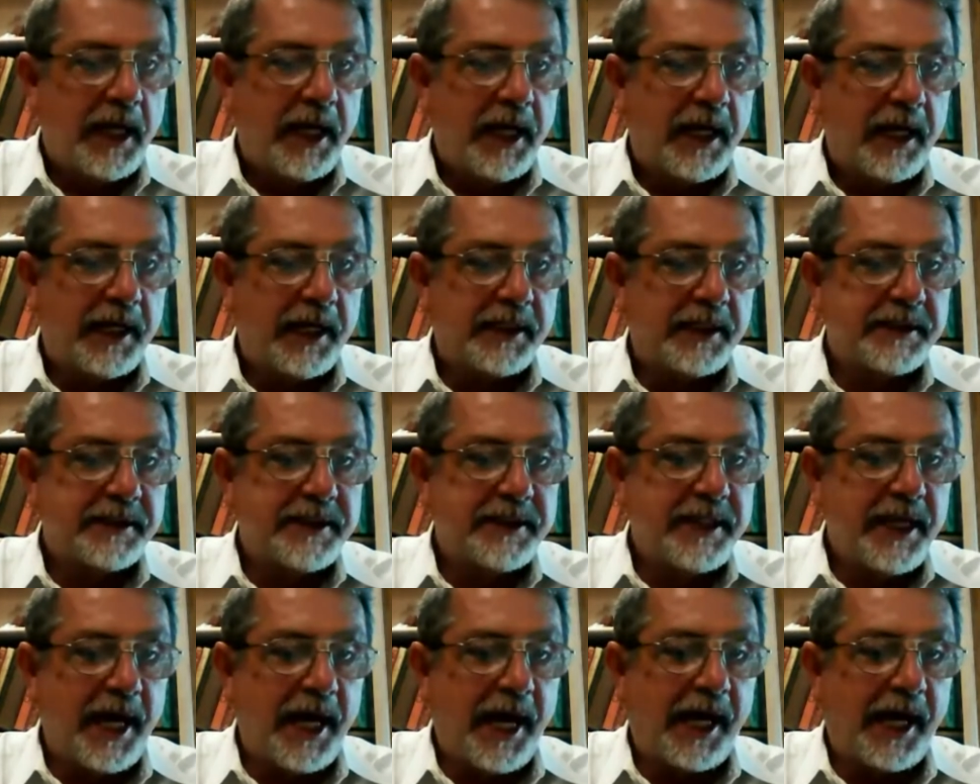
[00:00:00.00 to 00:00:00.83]
is
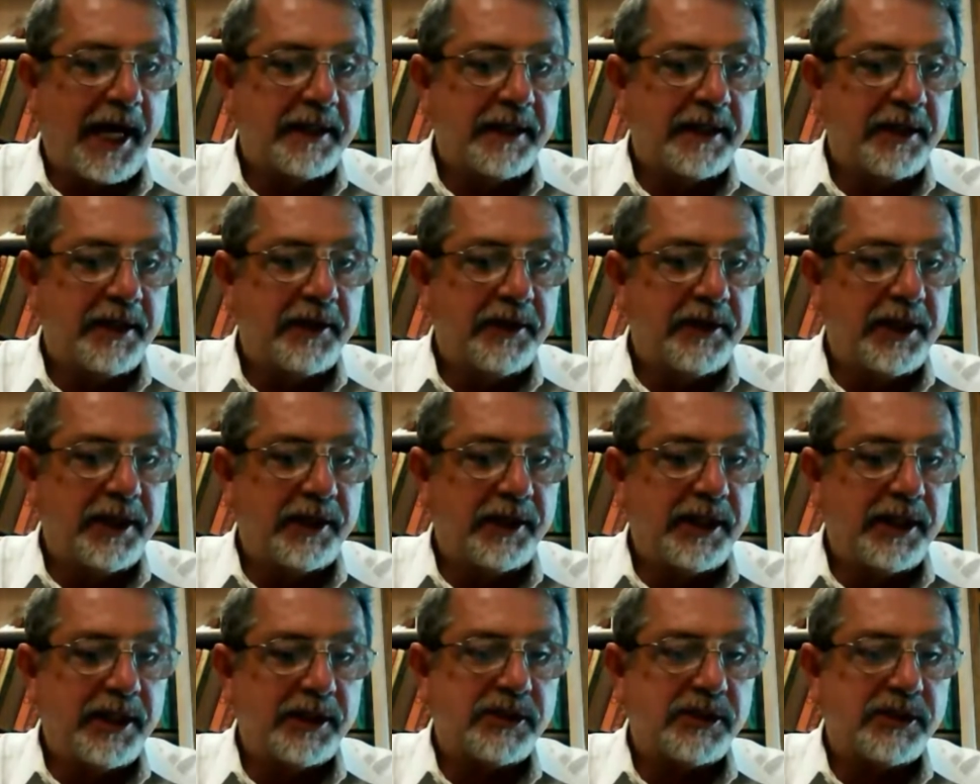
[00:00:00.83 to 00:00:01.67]
that the
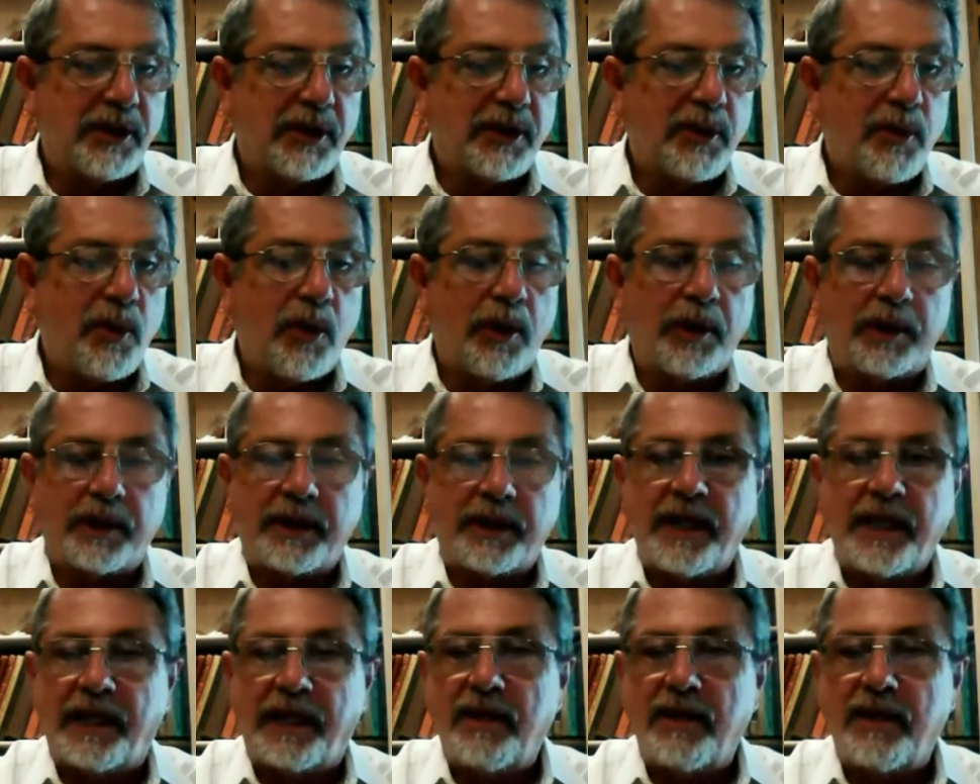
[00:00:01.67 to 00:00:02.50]
district court
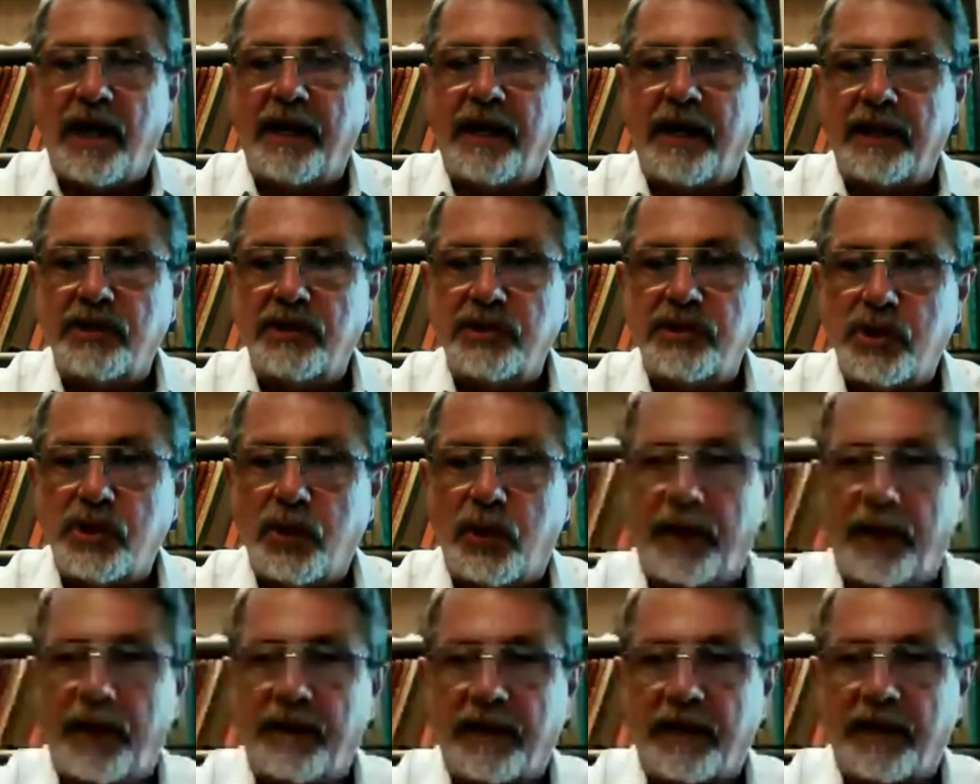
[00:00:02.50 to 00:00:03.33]
cannot
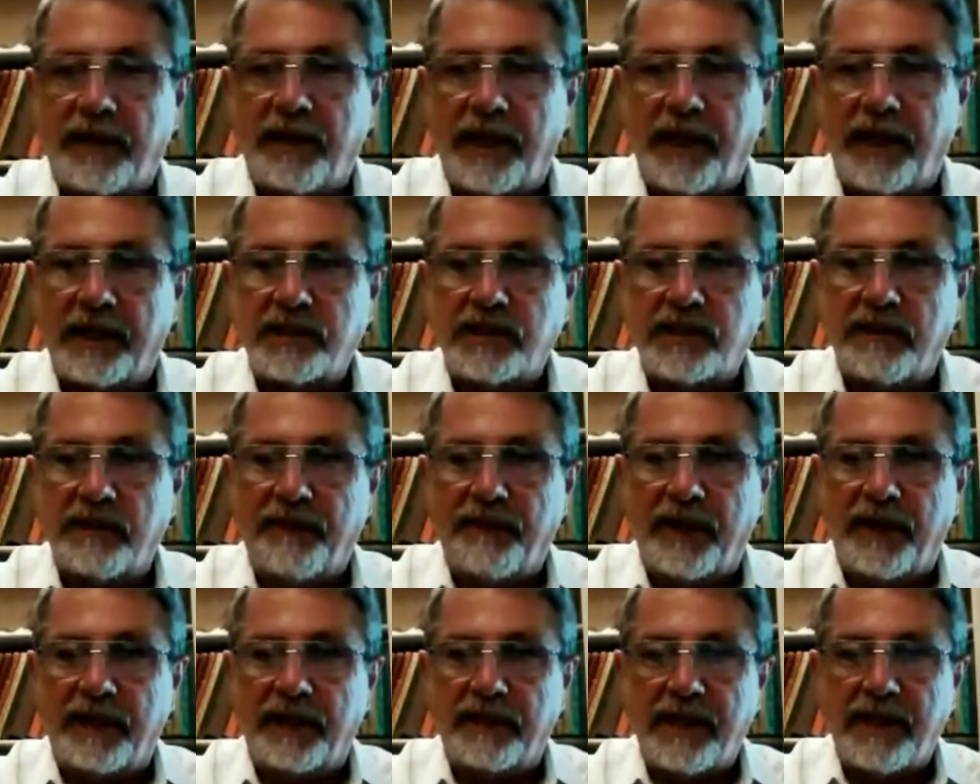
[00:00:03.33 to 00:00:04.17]
enjoin the collection of
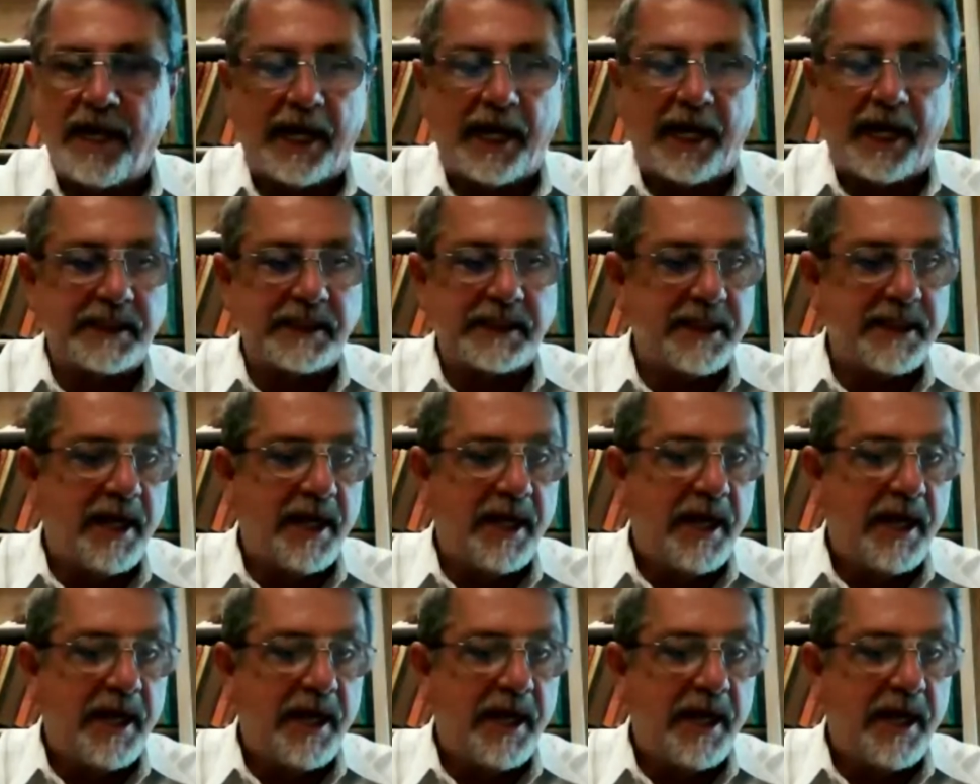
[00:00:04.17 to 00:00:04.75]
any tax,